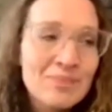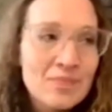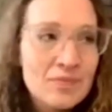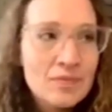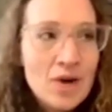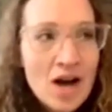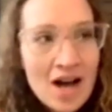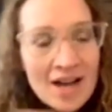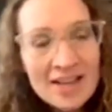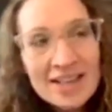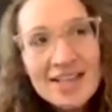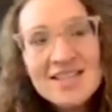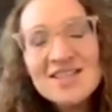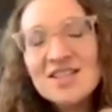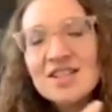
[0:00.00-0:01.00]

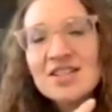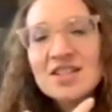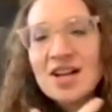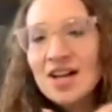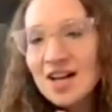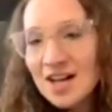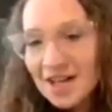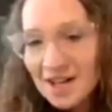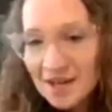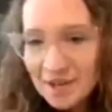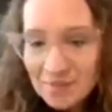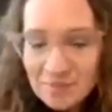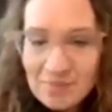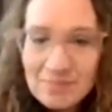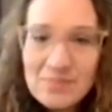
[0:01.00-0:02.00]
holidays are
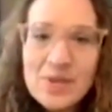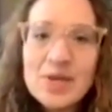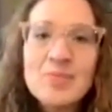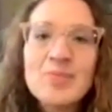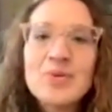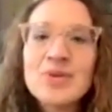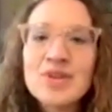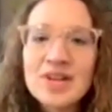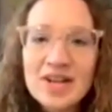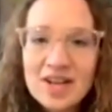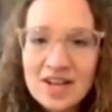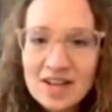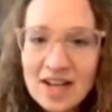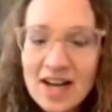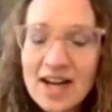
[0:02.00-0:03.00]
done, people
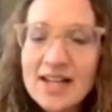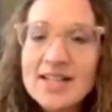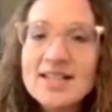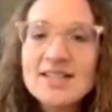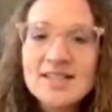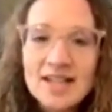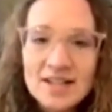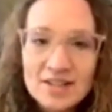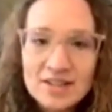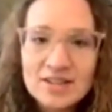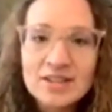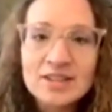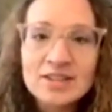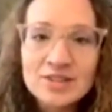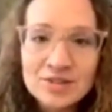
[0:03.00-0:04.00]
are kind of
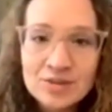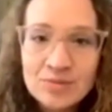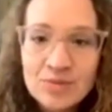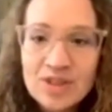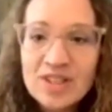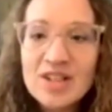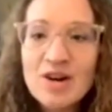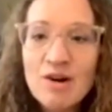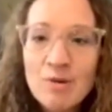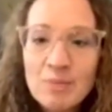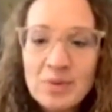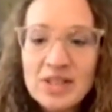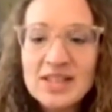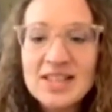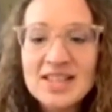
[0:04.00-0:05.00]
settled, so I'm really
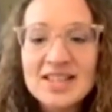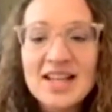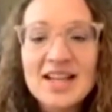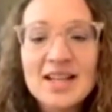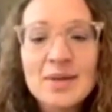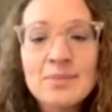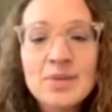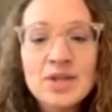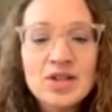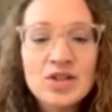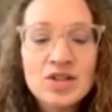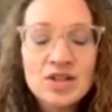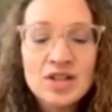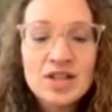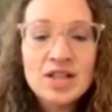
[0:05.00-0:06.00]
hoping that can be a
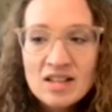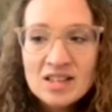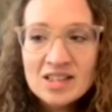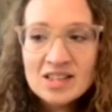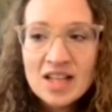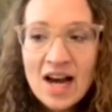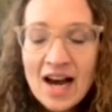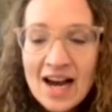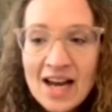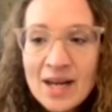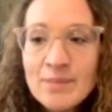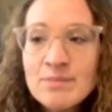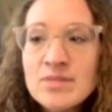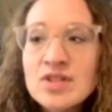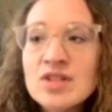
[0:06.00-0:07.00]
good
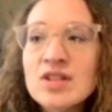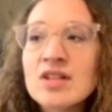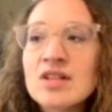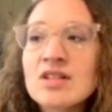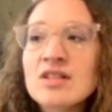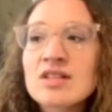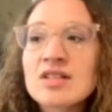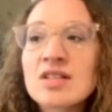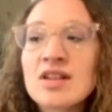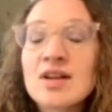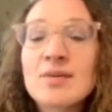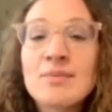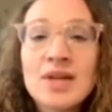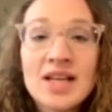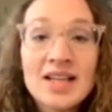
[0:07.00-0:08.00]
time to
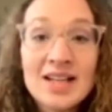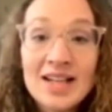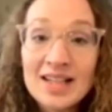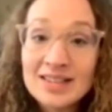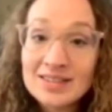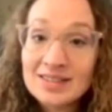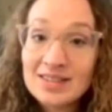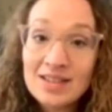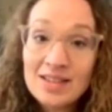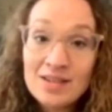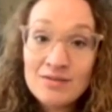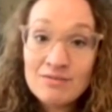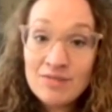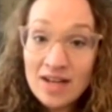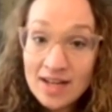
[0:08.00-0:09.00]
commit and to
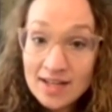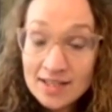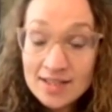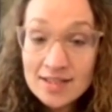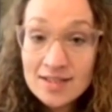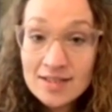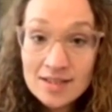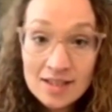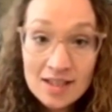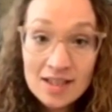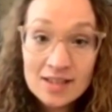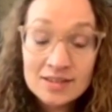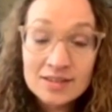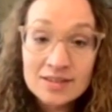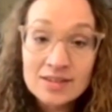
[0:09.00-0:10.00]
invest
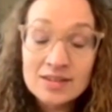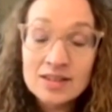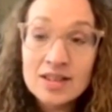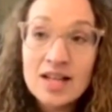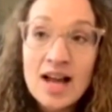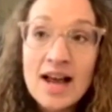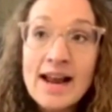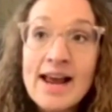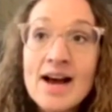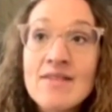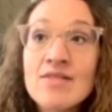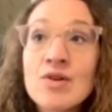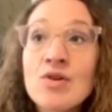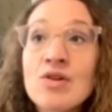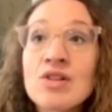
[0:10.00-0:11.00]
and to not have
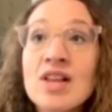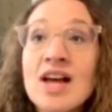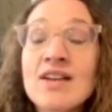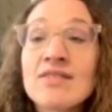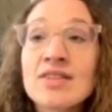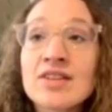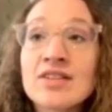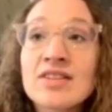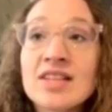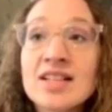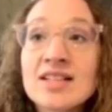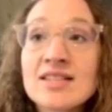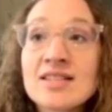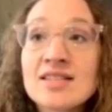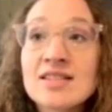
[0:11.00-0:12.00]
a whole lot of other
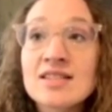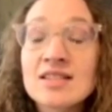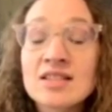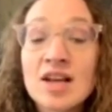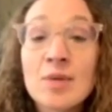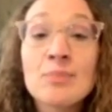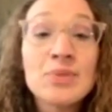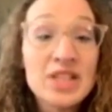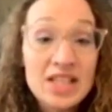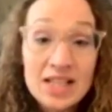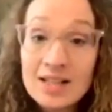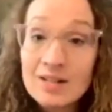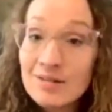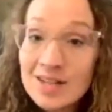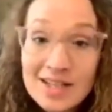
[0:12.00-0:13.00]
things
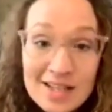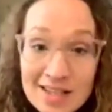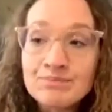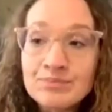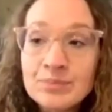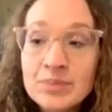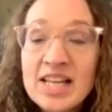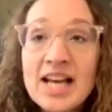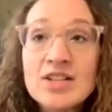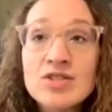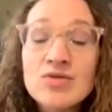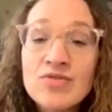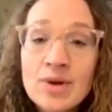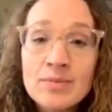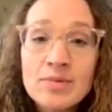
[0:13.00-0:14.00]
competing with. But yeah,
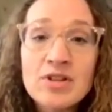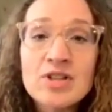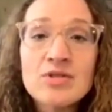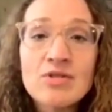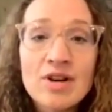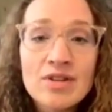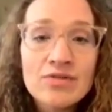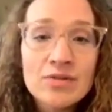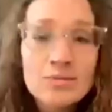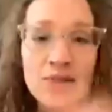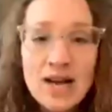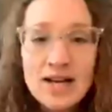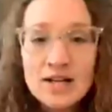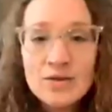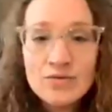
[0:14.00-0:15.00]
so February 12th from
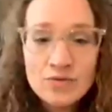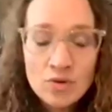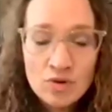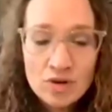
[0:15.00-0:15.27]
9 to 4,